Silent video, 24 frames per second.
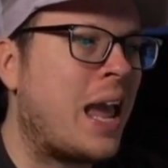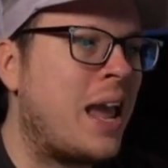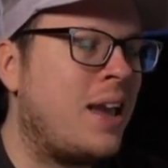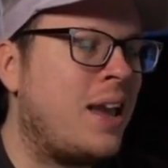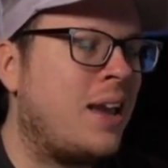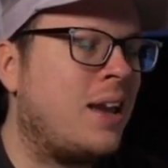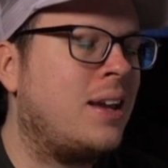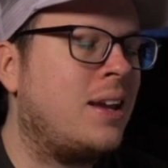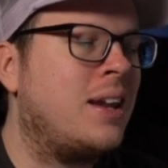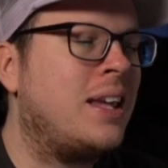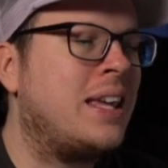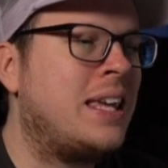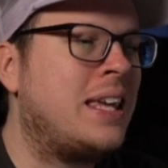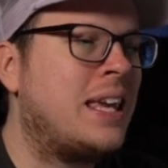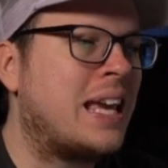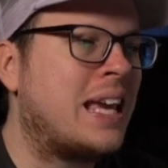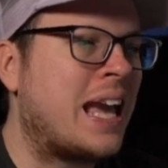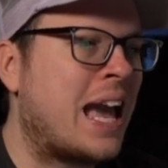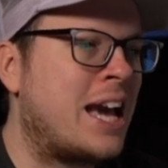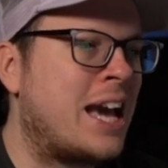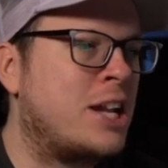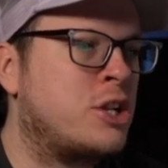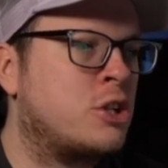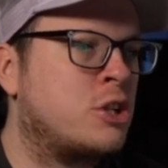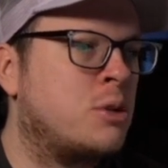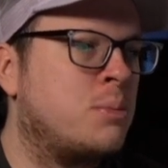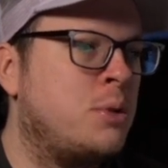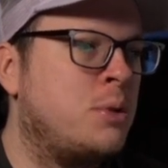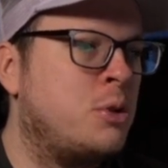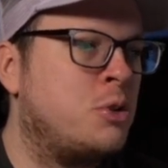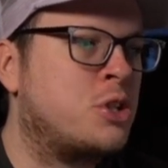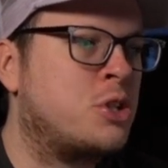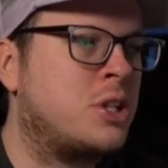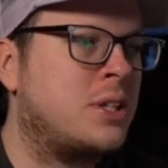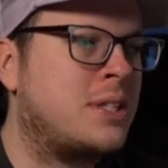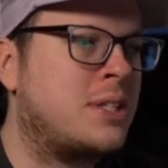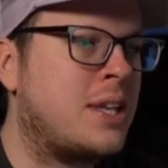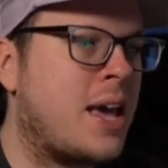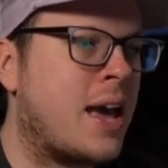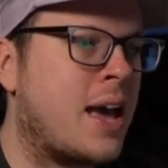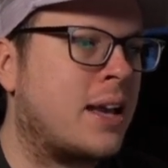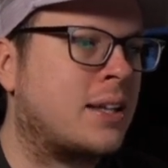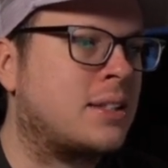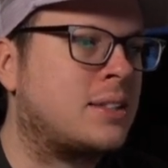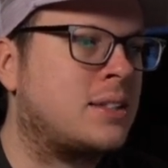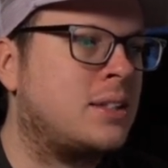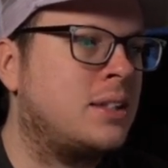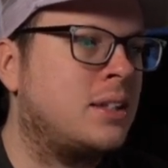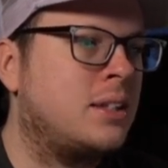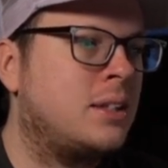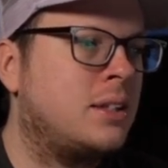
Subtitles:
and get attribution text.